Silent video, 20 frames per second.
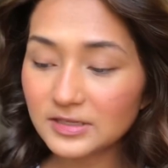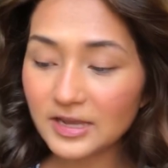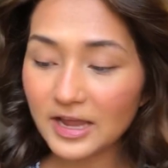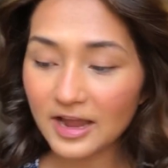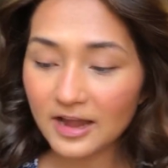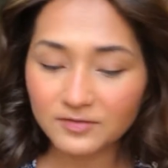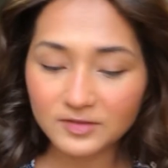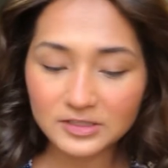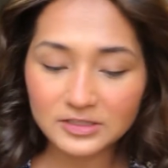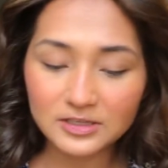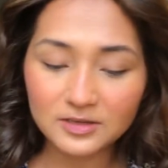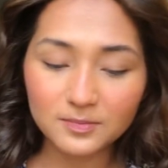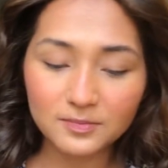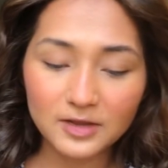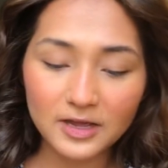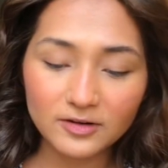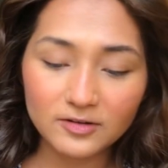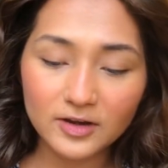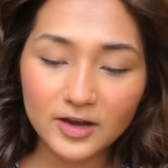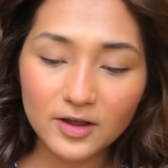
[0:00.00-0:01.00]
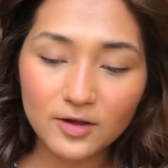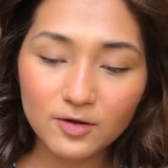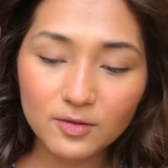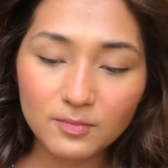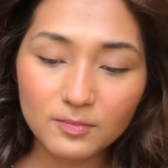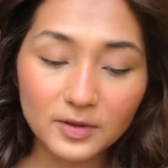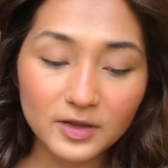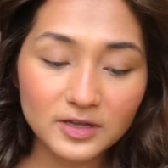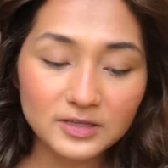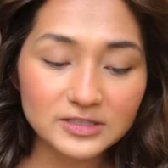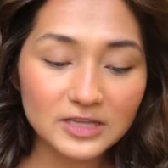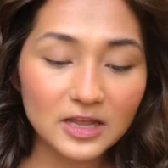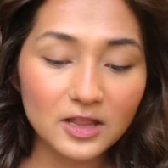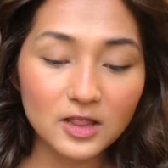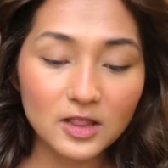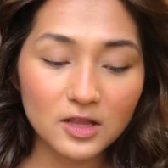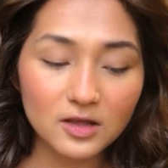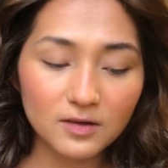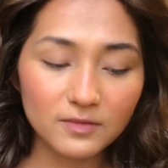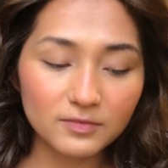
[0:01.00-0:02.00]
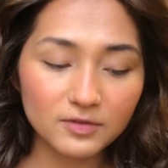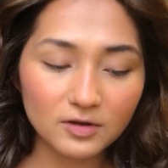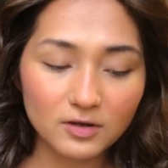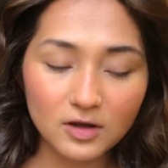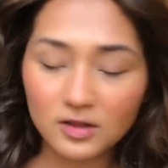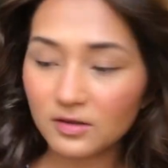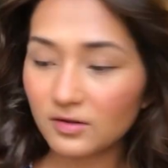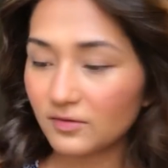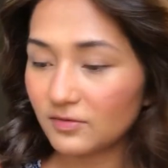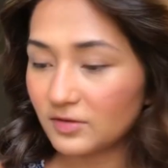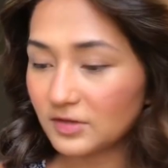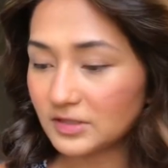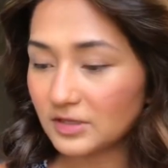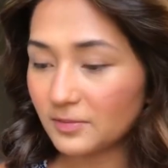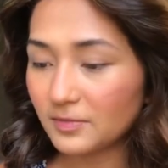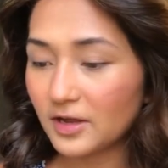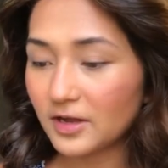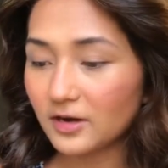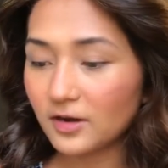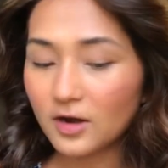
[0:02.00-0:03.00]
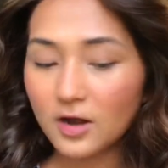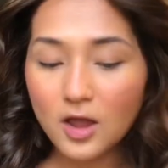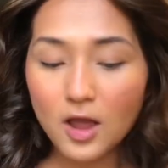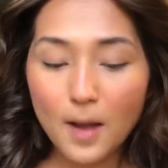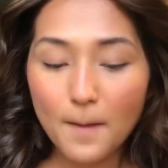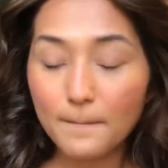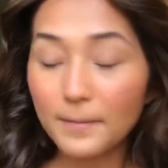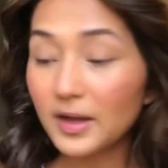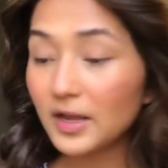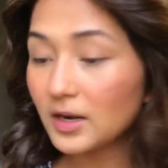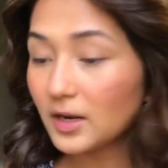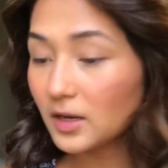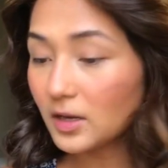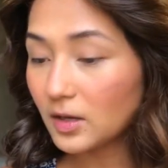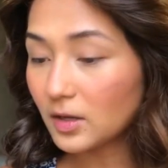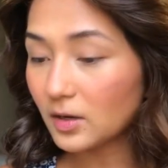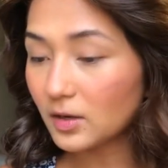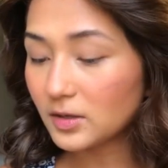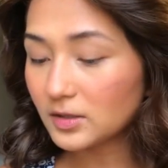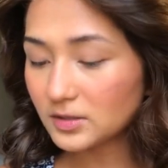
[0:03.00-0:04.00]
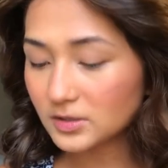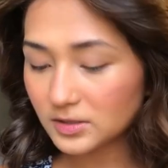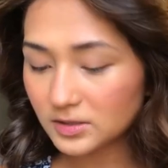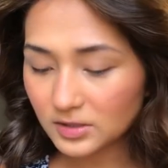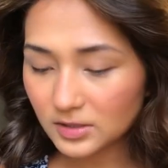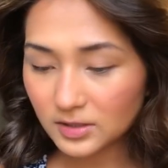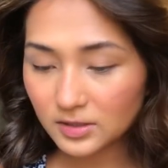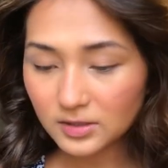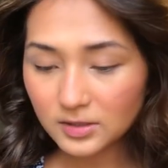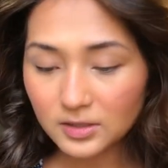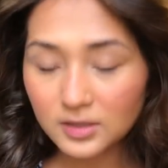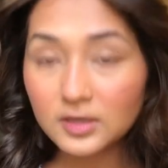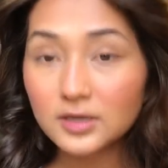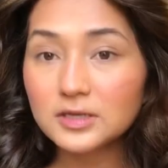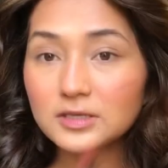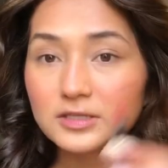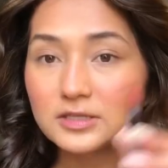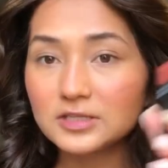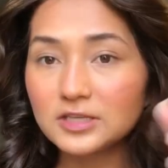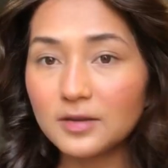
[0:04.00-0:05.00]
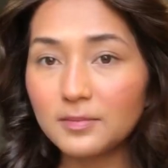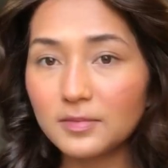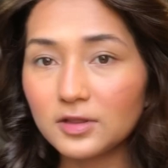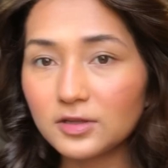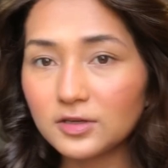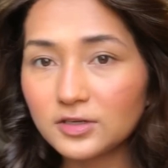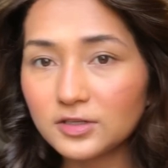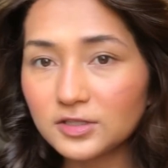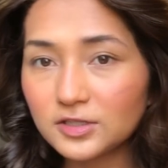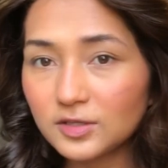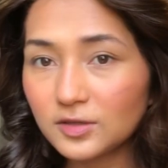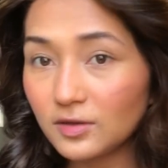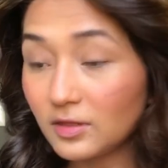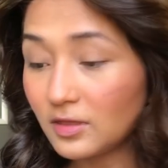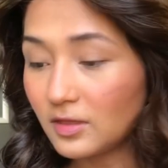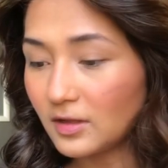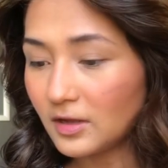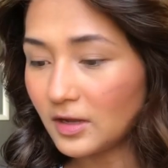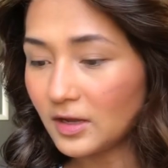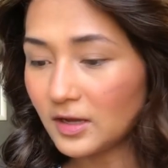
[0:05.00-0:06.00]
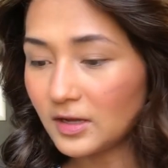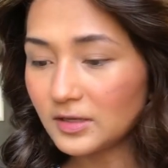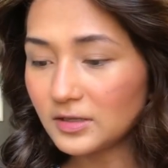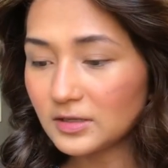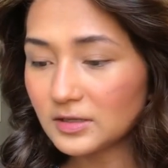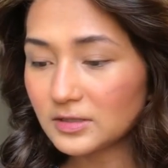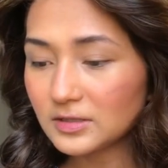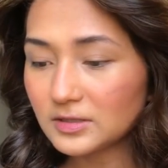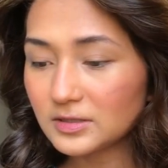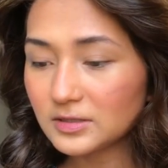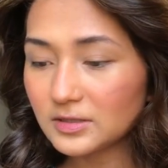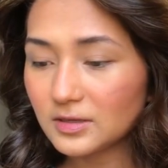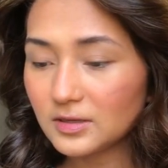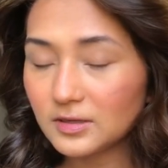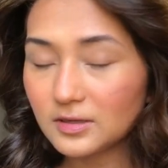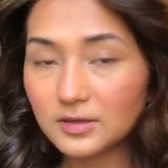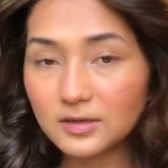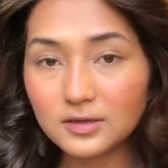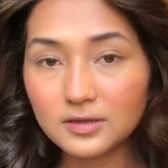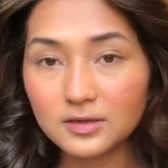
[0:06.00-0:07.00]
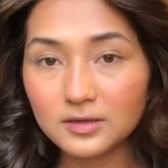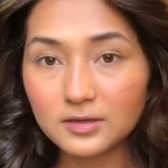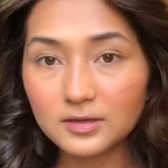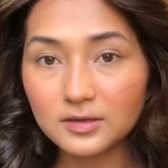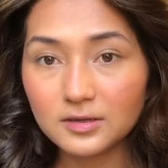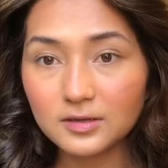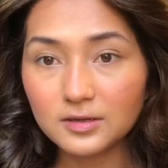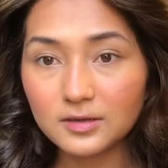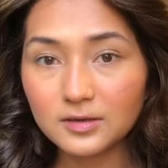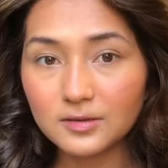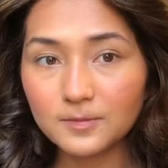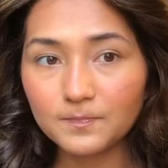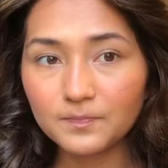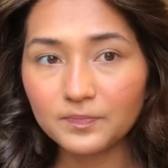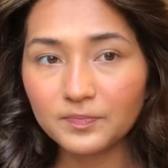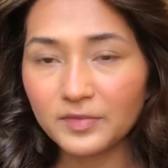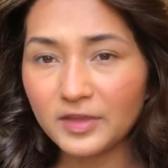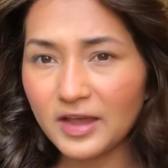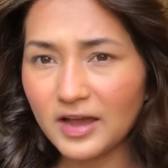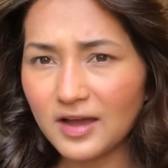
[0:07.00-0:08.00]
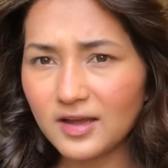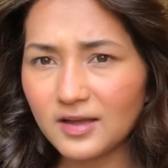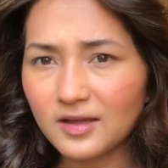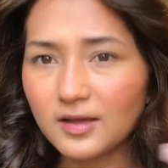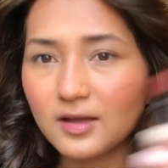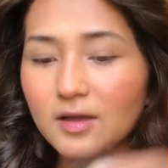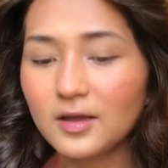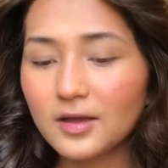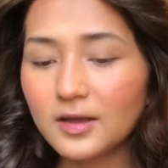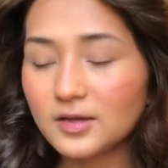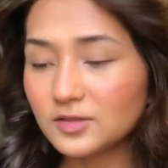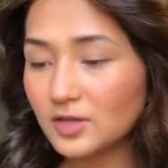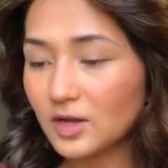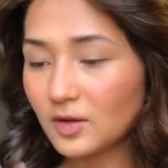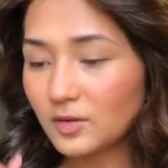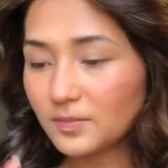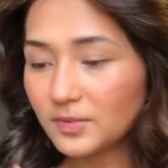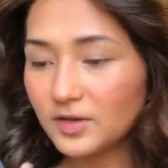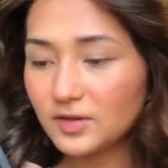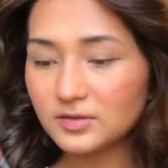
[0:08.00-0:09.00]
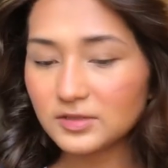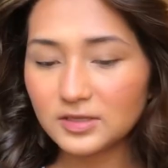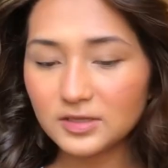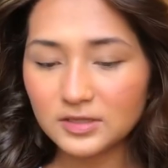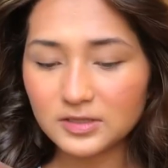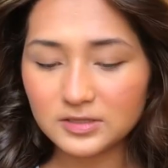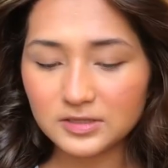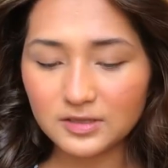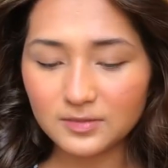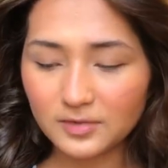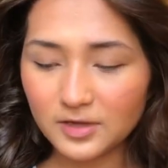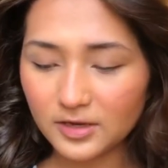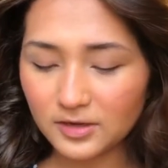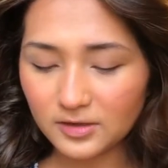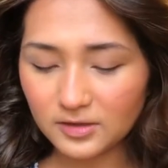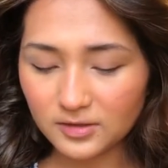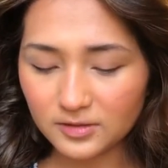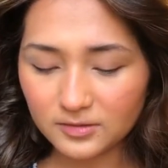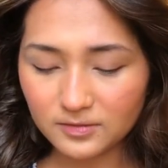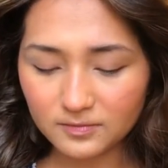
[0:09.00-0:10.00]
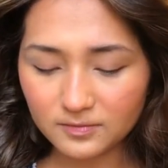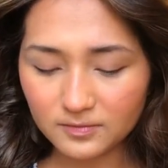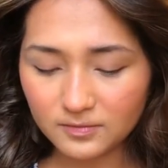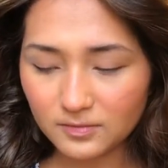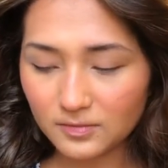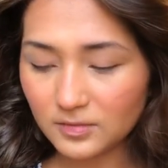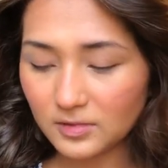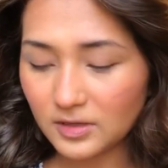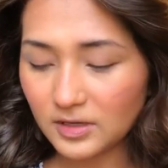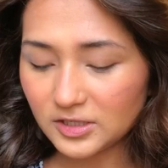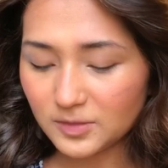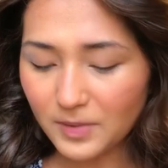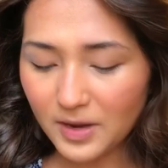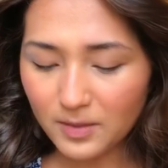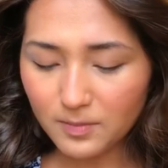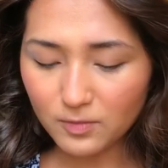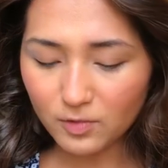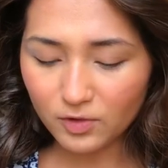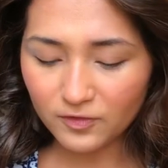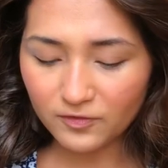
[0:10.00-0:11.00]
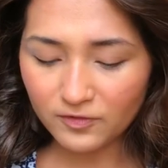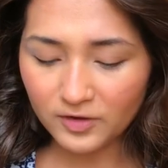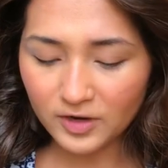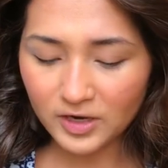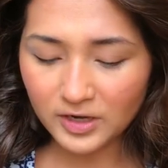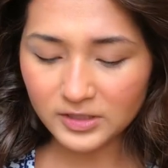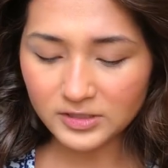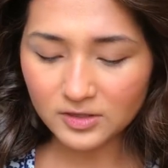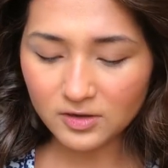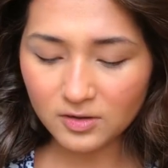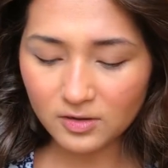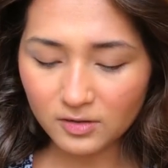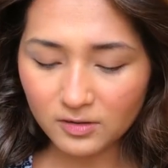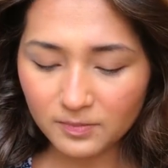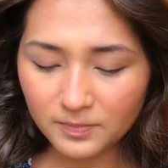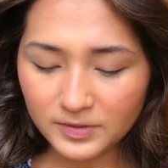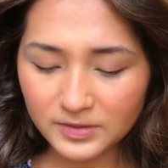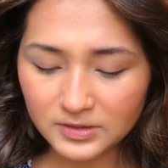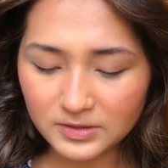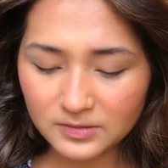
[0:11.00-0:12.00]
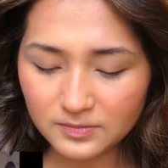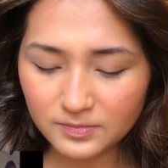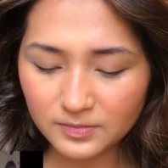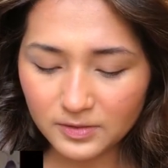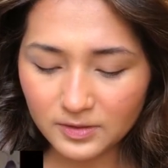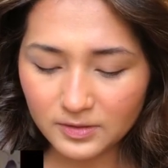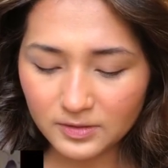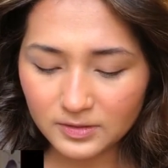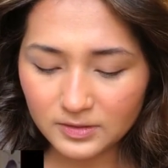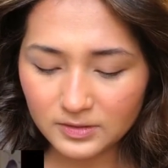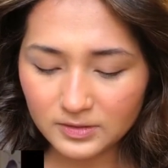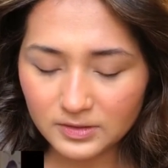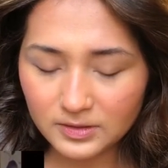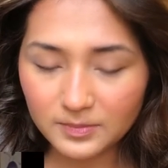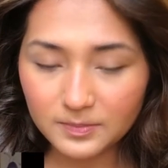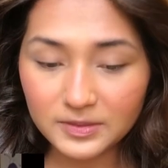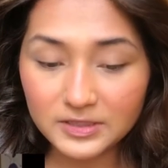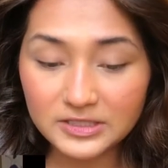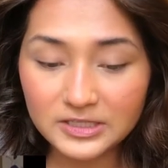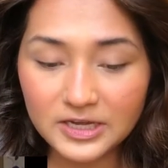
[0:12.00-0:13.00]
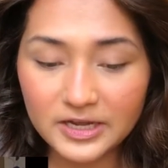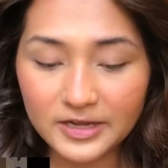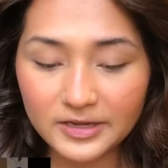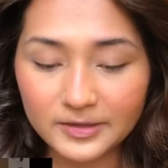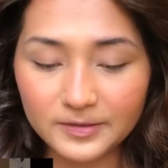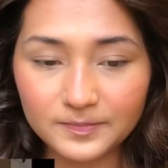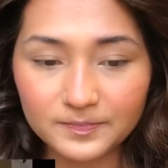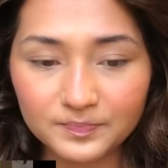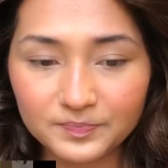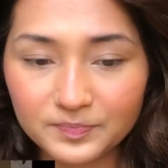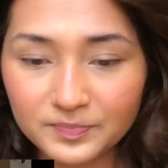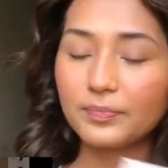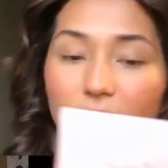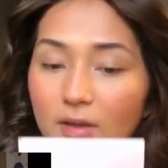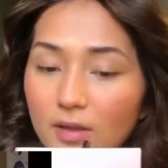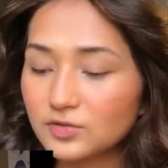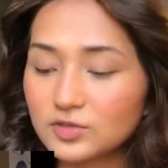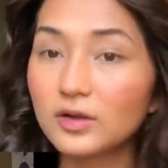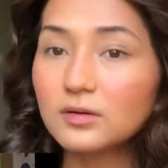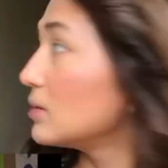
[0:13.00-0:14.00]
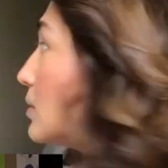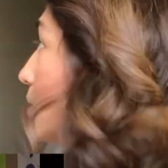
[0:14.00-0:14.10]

have this lip liner at home because I love the color of this lip liner. But it looks similar to this. Yeah, so I'll be using this lip liner. It's by Morphe. It's called tell.